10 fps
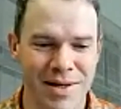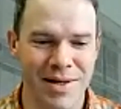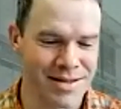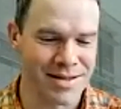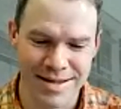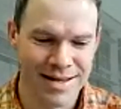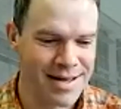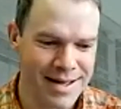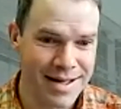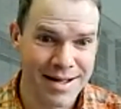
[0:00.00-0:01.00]
because
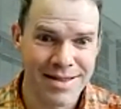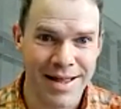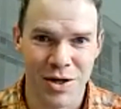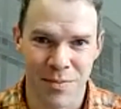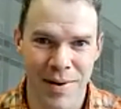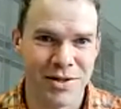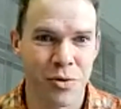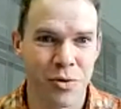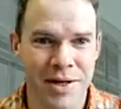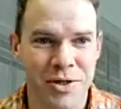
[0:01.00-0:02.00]
that's our
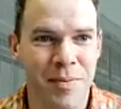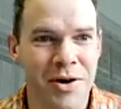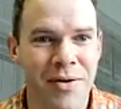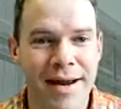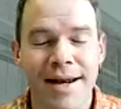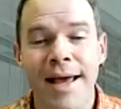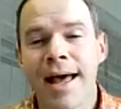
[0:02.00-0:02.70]
magical benchmark, right?